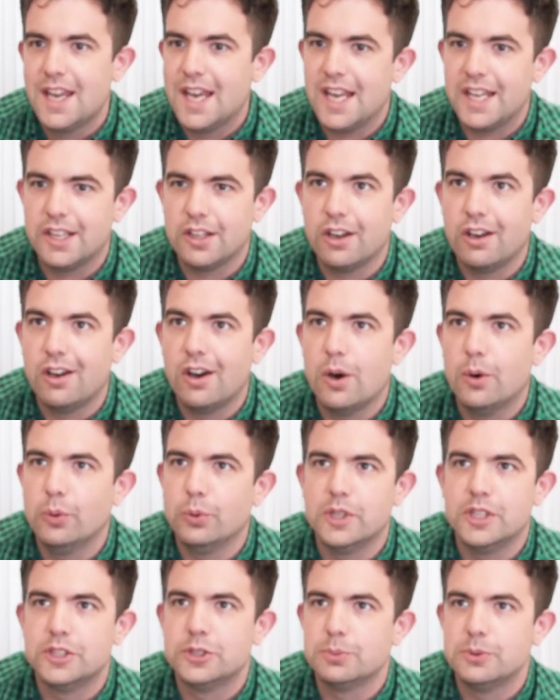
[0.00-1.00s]
and our
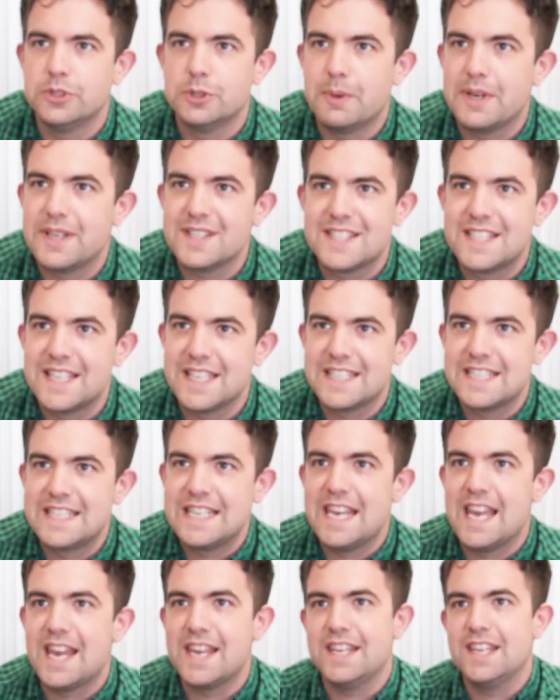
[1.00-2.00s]
oldest was about
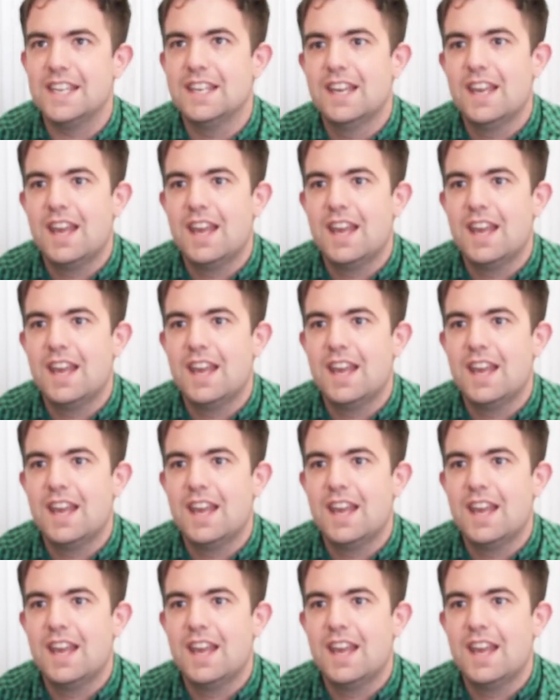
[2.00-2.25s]
68,